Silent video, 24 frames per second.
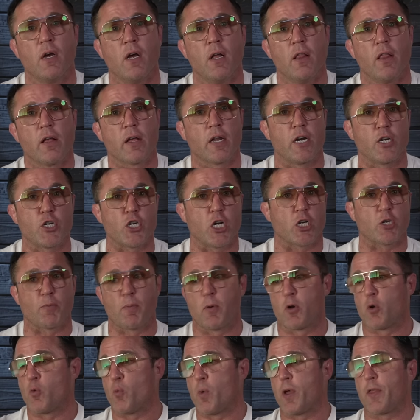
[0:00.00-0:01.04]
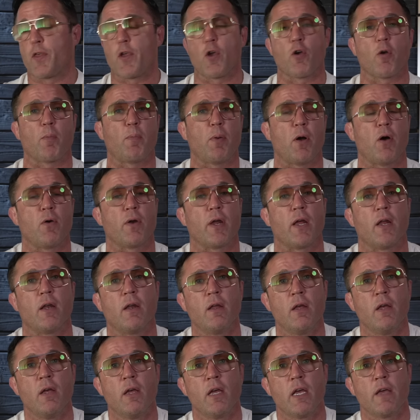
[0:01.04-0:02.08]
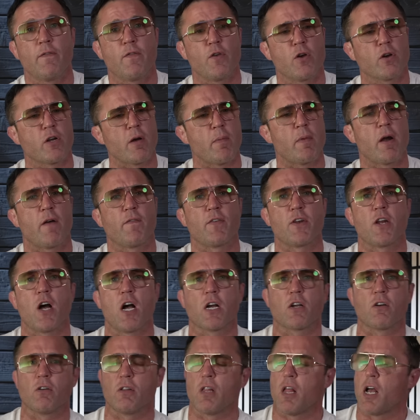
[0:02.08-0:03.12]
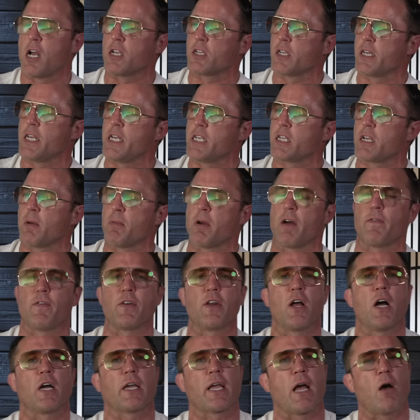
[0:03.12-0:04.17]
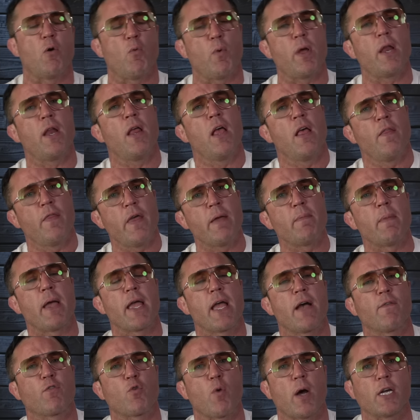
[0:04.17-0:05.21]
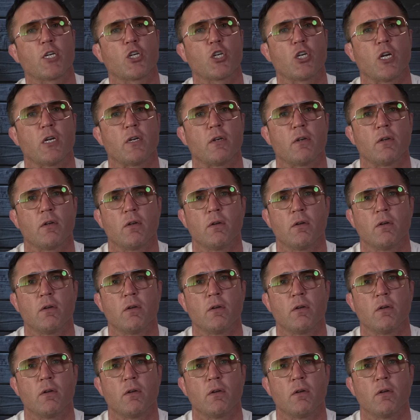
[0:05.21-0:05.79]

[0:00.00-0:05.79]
They're going to juxtapose it with your opponent. If you're coming off a knockout loss and he's coming off a knockout win, they may have question.